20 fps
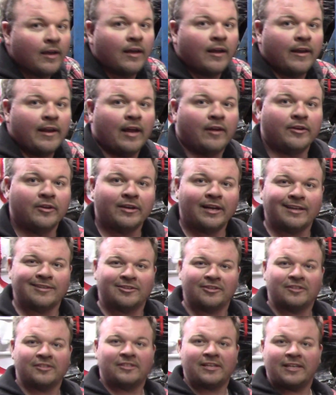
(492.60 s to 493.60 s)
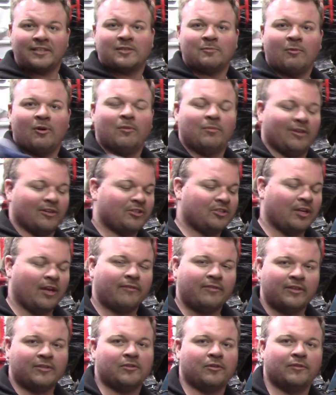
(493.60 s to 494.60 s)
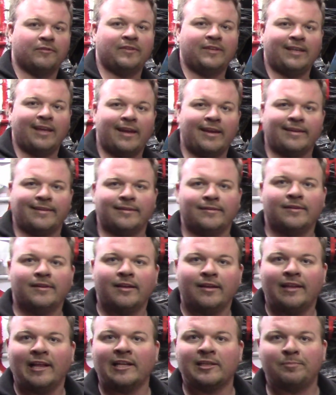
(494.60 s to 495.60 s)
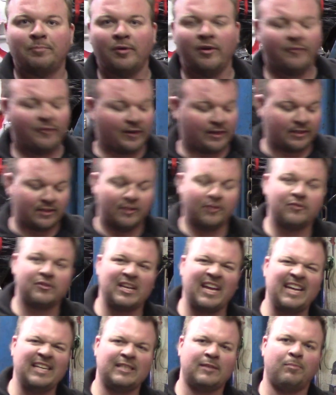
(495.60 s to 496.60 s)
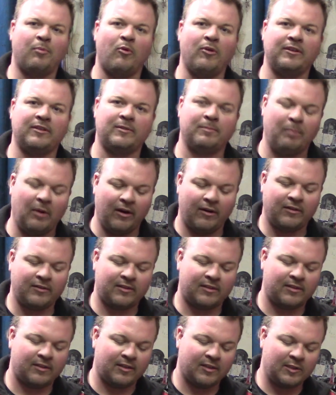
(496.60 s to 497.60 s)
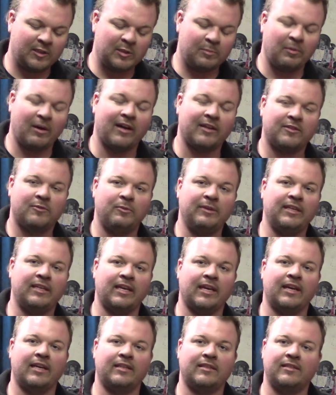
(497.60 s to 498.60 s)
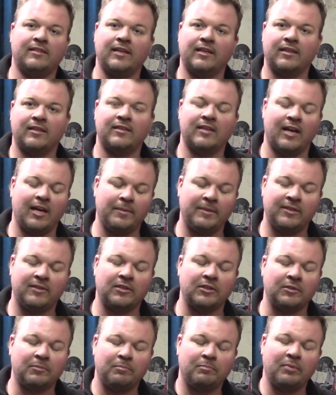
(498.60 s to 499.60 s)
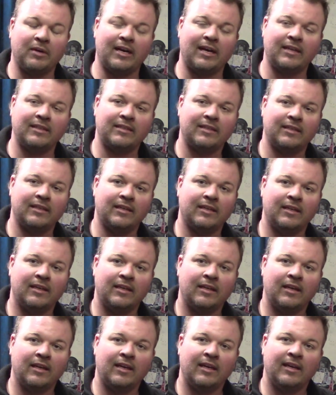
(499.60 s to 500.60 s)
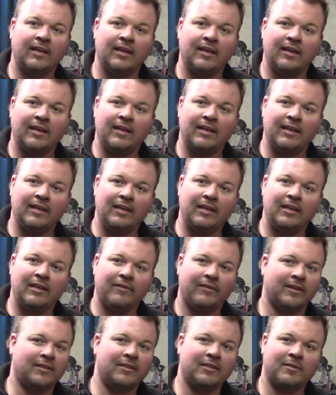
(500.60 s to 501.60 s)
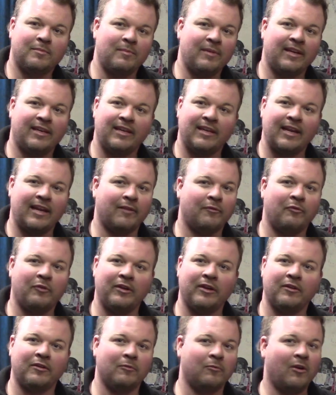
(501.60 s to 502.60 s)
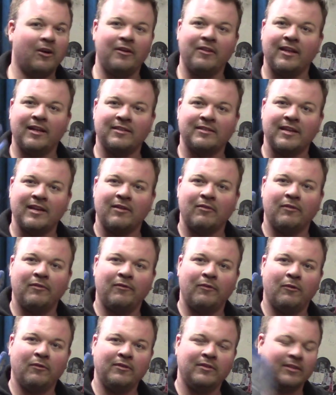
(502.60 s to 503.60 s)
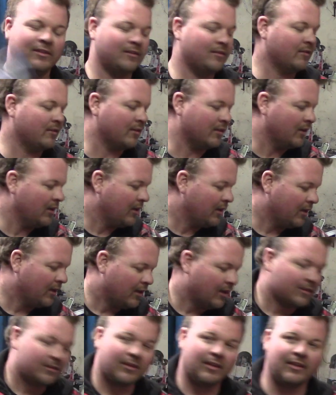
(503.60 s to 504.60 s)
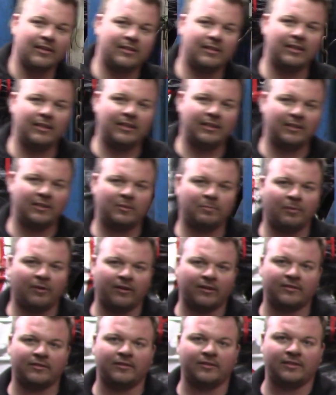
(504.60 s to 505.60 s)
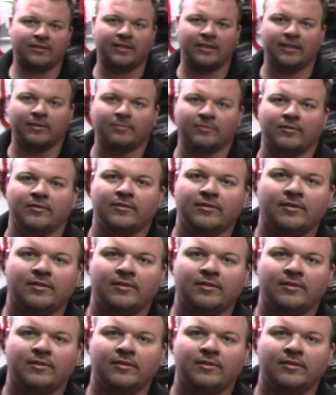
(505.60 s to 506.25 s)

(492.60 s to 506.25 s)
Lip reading: Now, you guys are going to say small block Chevys are a V8. That's perfect. There's 8 spots we can set the timing to, but if I just make it every other one, that's now a 4-cylinder. So let's see these sparks on the table.